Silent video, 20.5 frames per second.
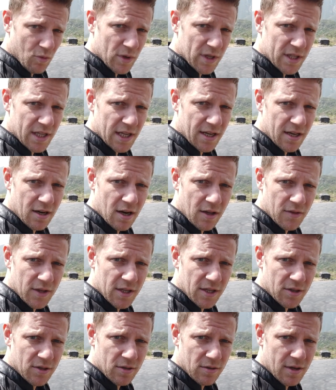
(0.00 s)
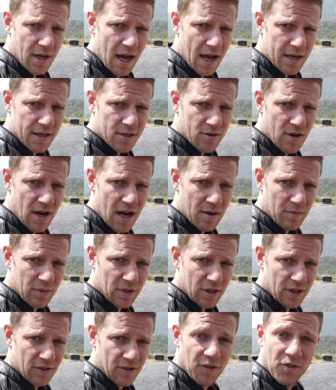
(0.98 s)
When seated on the Ducati
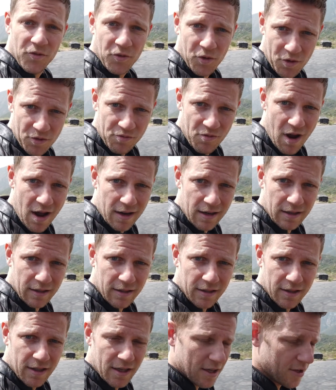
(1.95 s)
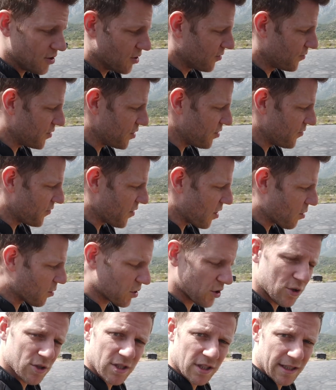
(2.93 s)
Scrambler Full Throttle, your view
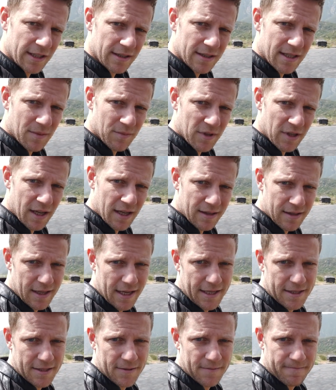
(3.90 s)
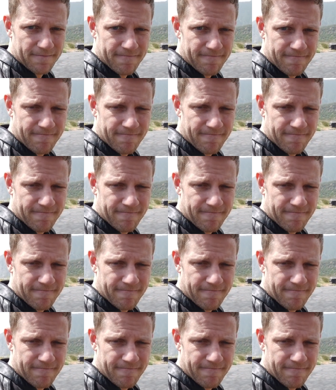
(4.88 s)
forward looks a little something like this.